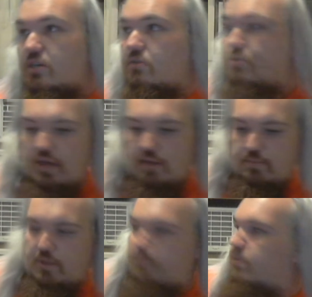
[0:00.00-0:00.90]
I'll do that.
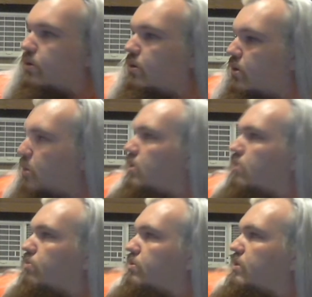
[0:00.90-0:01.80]
I'm gonna
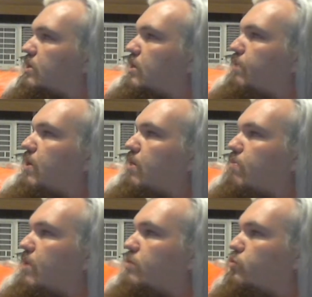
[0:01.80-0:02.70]
put these up here
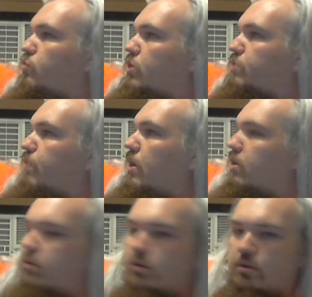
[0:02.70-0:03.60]
in my to-watch pile.